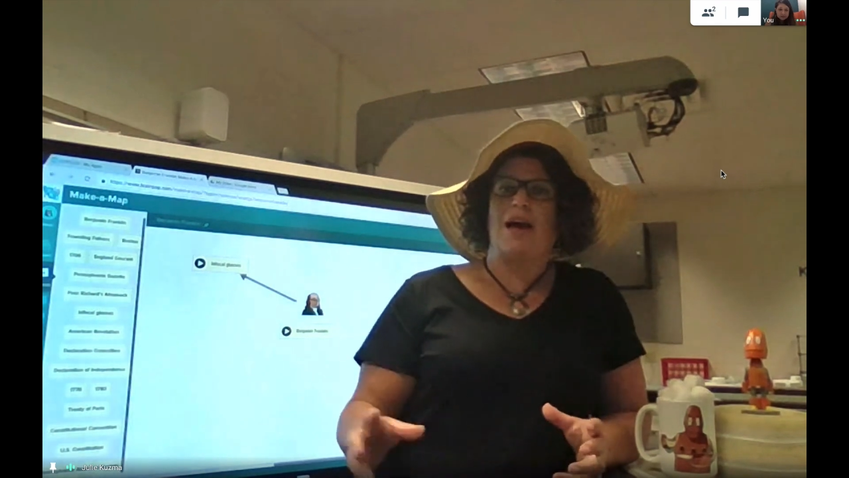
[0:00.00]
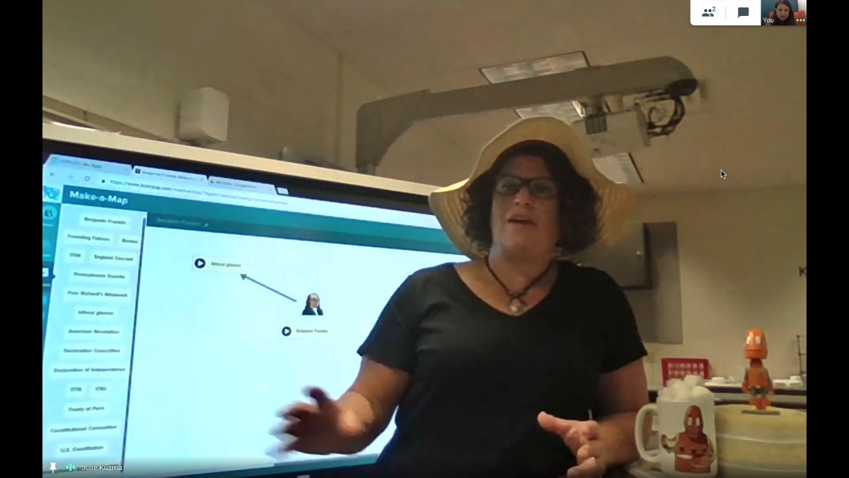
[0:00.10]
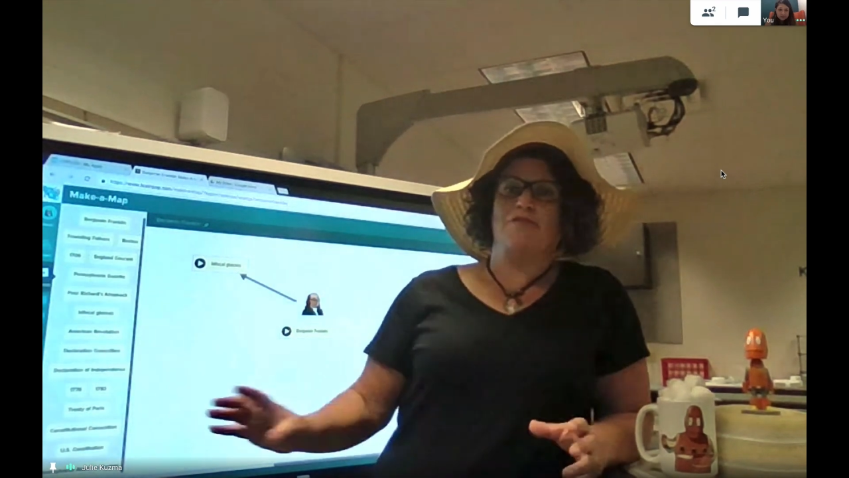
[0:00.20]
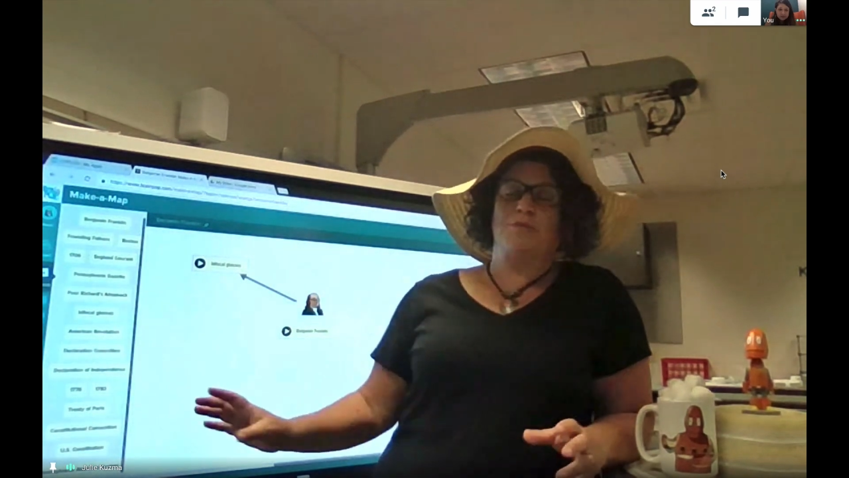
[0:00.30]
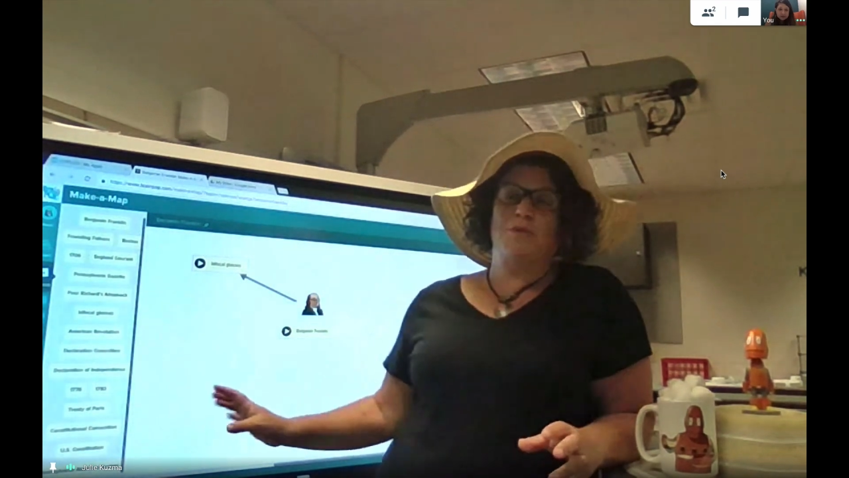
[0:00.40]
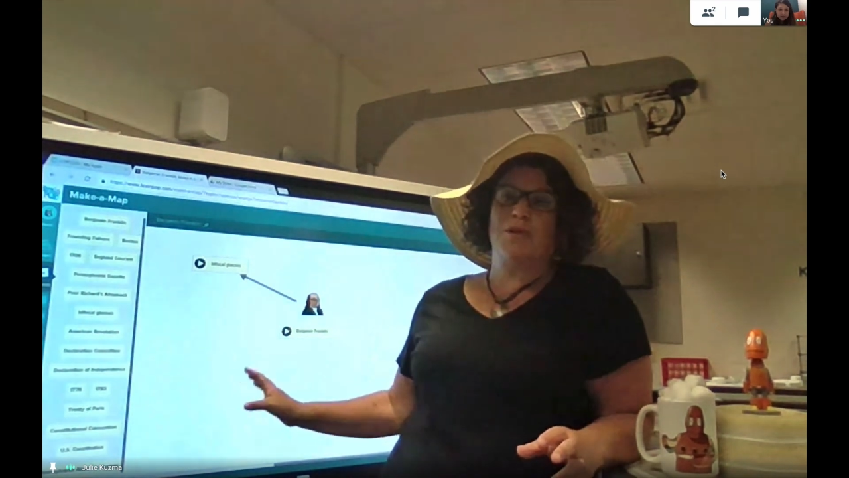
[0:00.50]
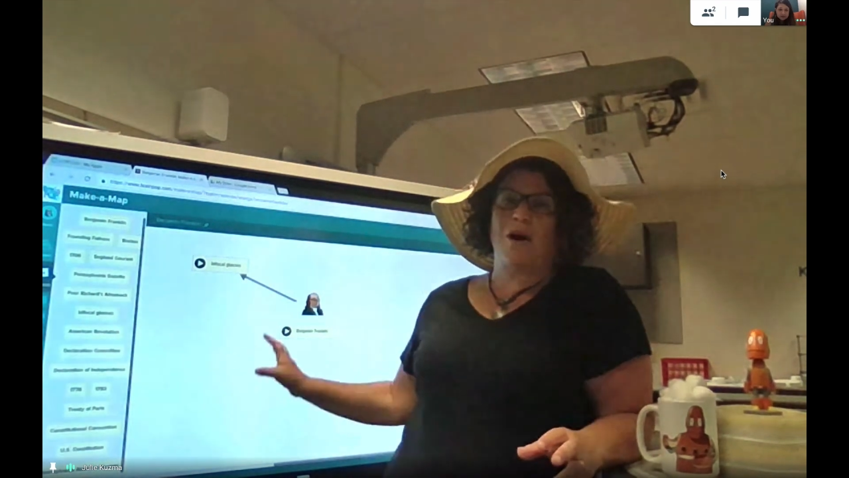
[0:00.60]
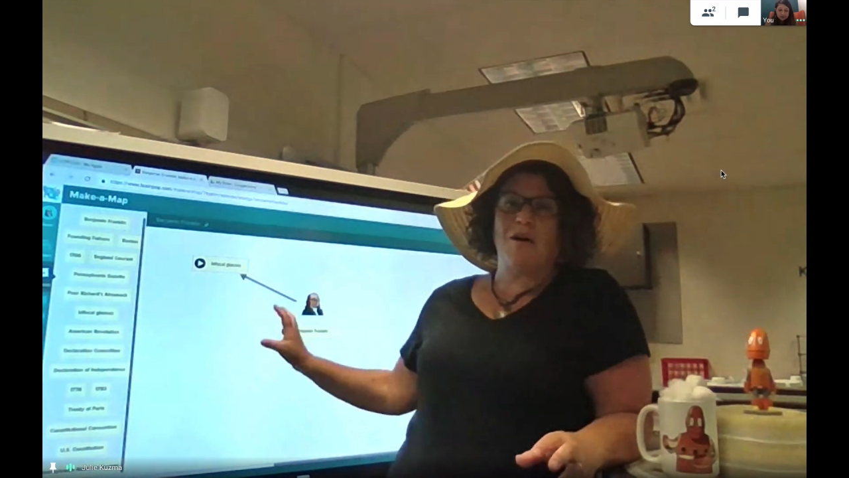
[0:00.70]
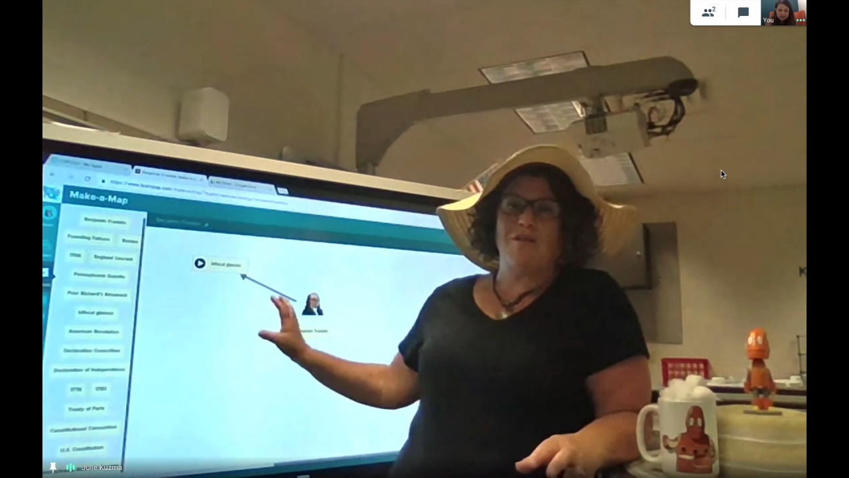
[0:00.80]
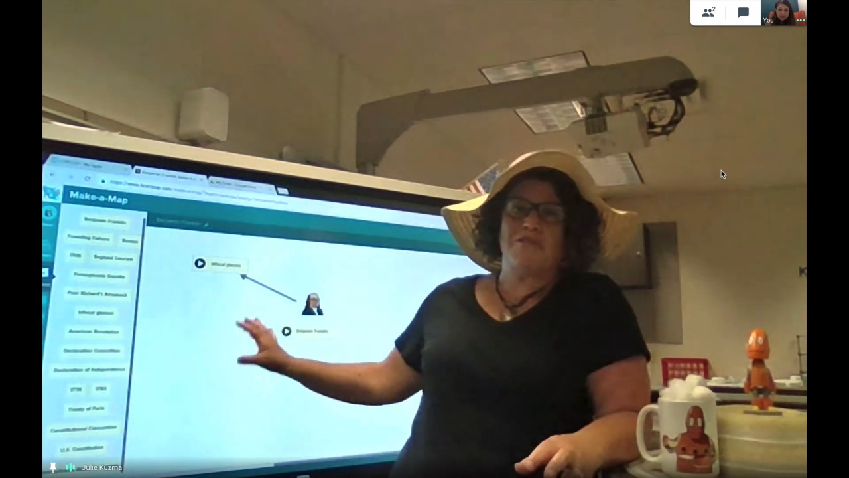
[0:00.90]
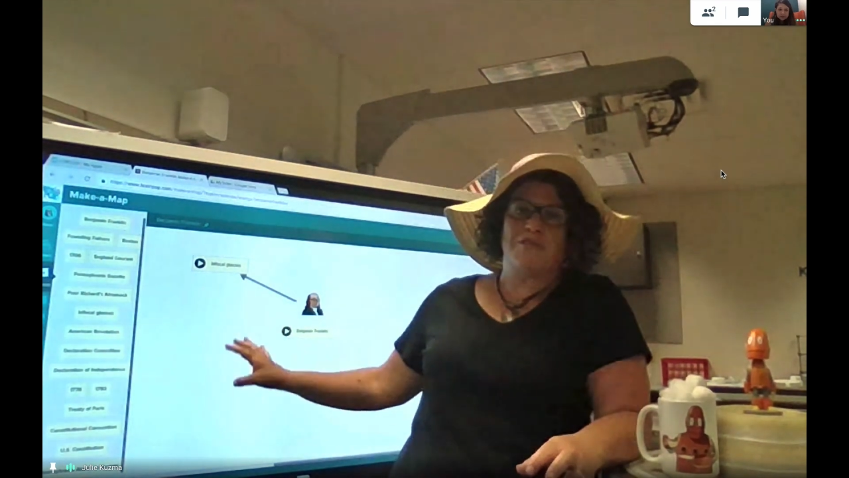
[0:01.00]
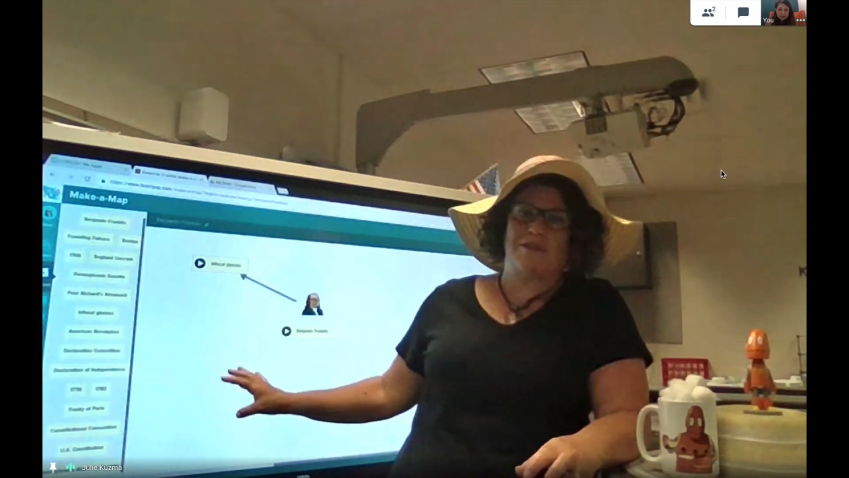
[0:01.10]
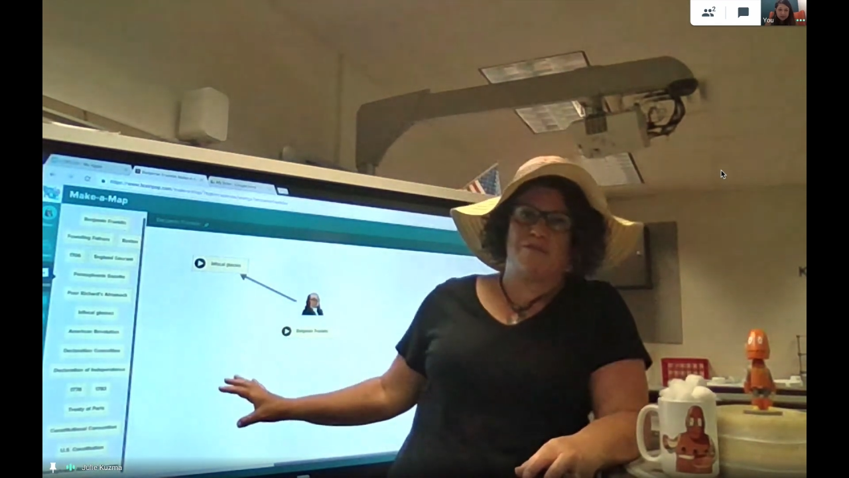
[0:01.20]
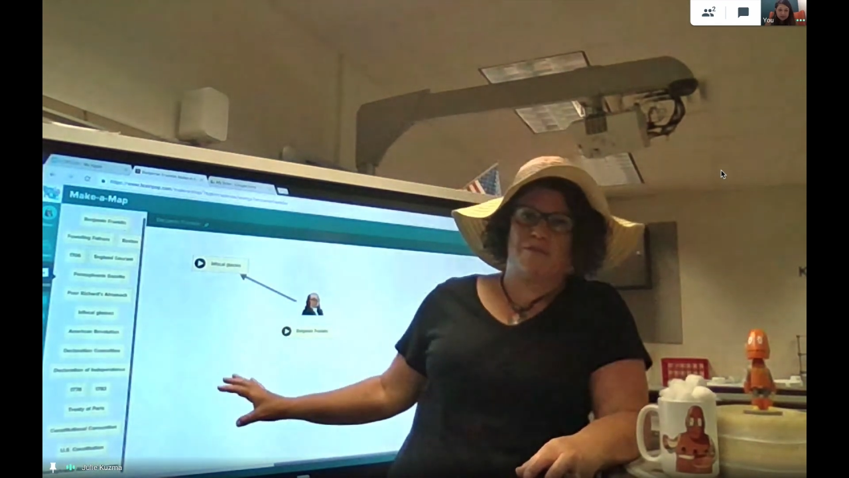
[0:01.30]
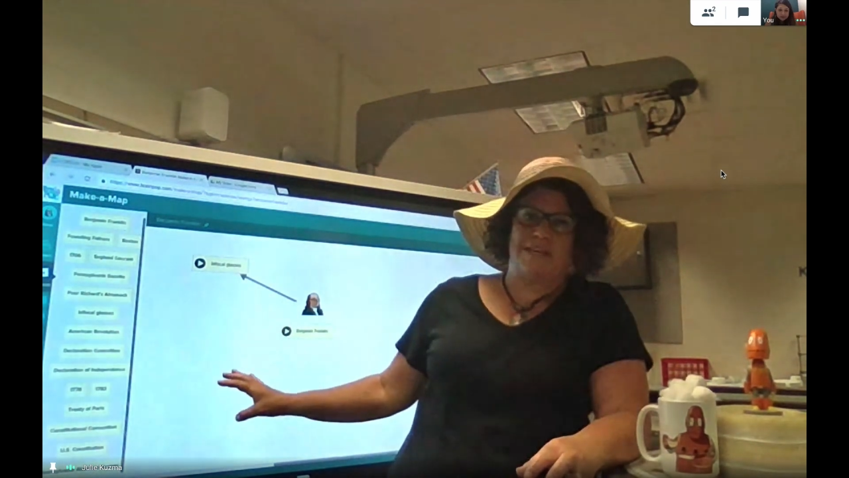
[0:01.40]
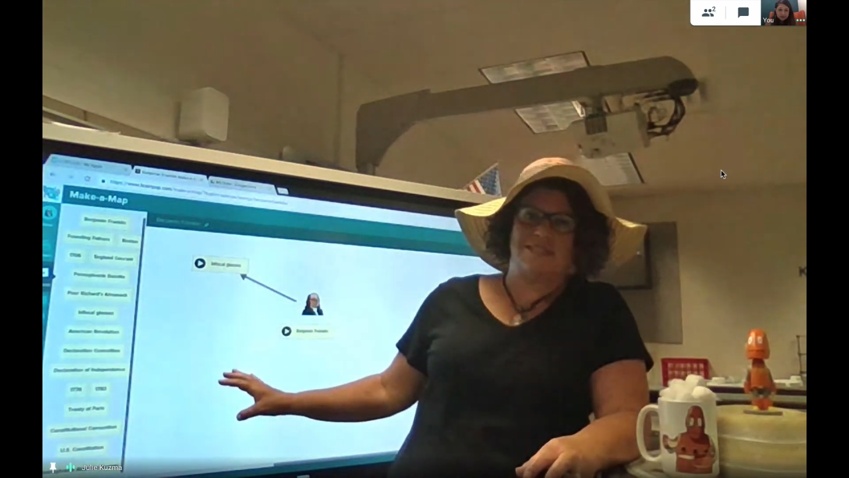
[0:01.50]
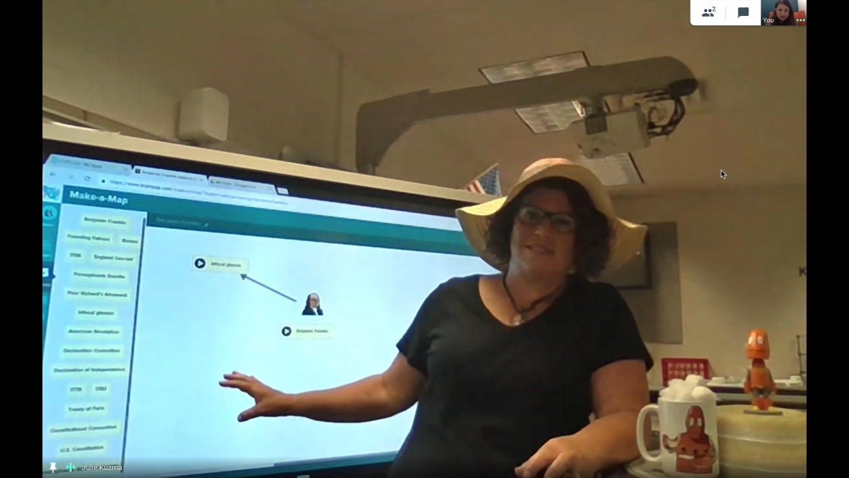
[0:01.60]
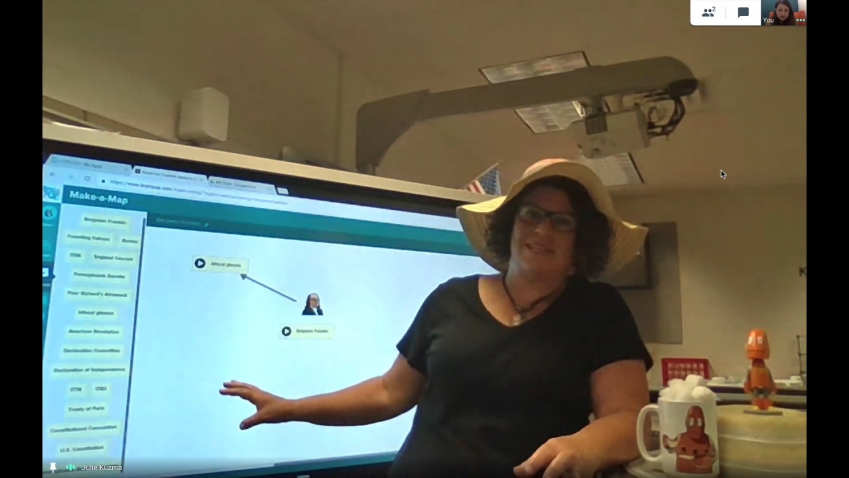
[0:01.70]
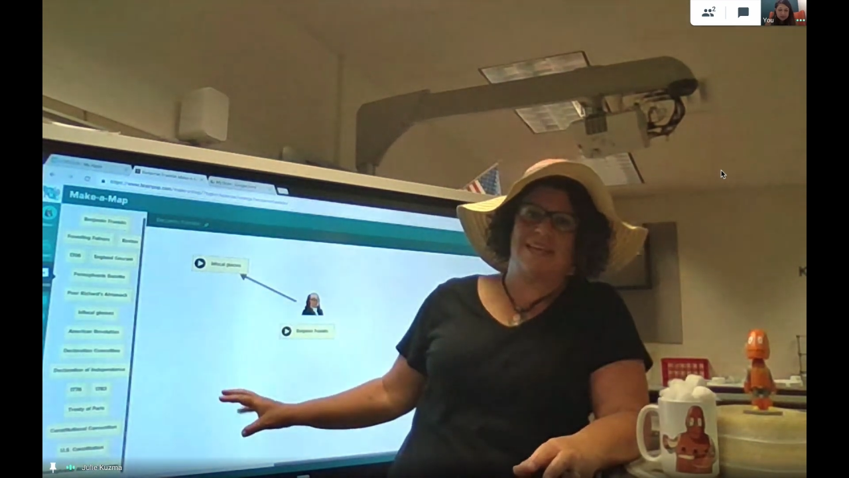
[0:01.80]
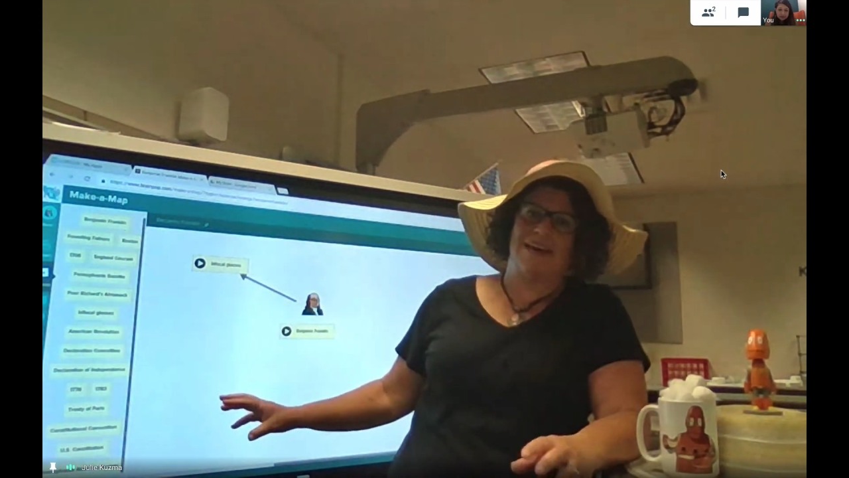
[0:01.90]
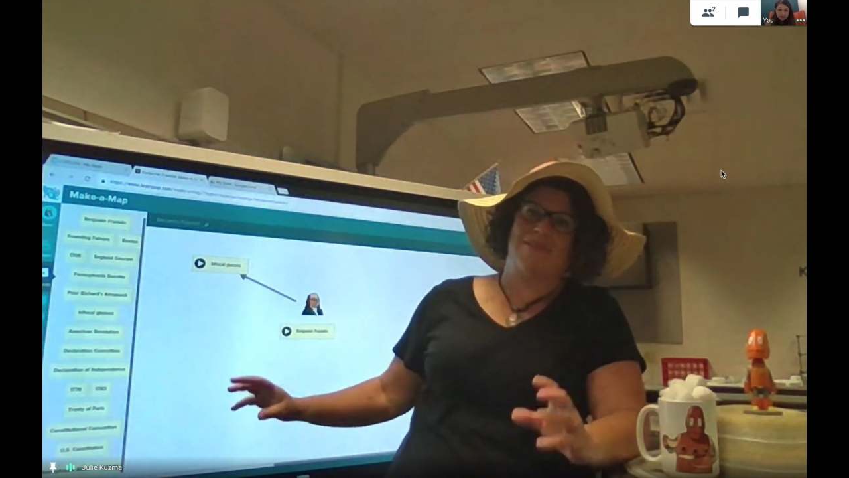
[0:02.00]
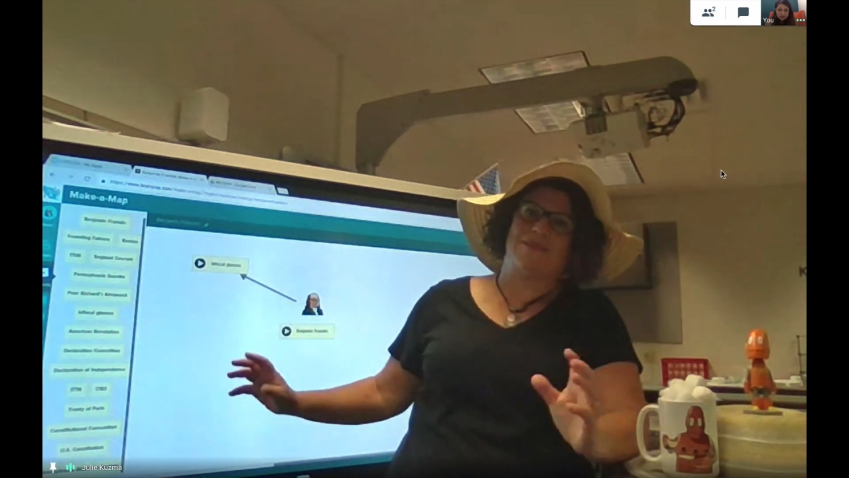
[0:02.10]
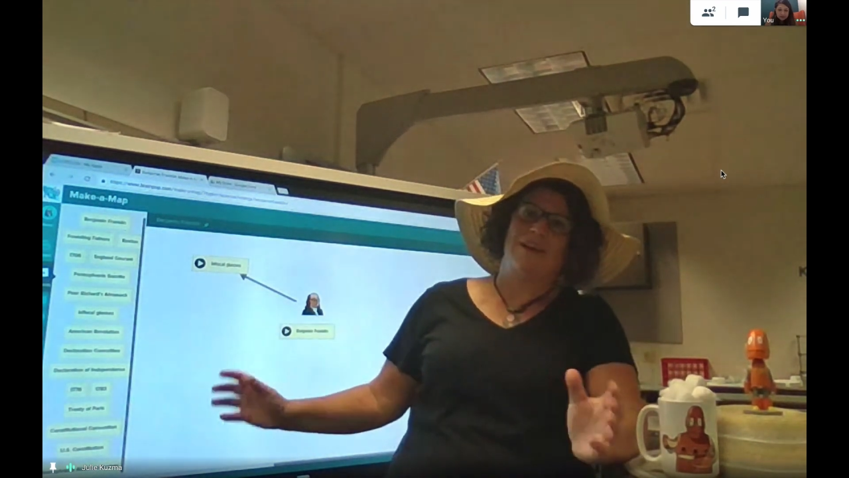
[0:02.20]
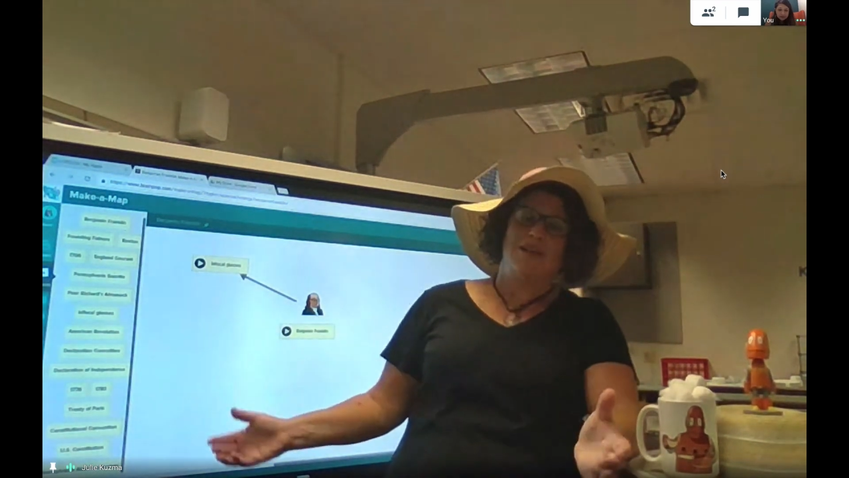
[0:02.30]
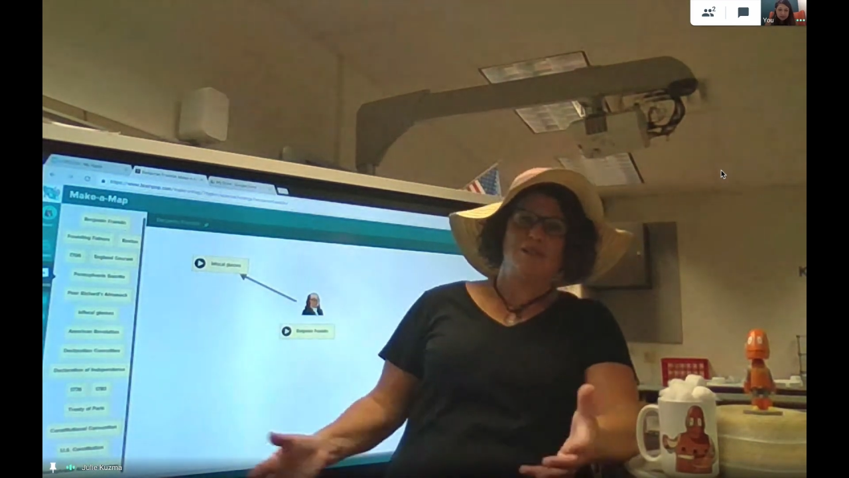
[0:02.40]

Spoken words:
have to pull all of their information together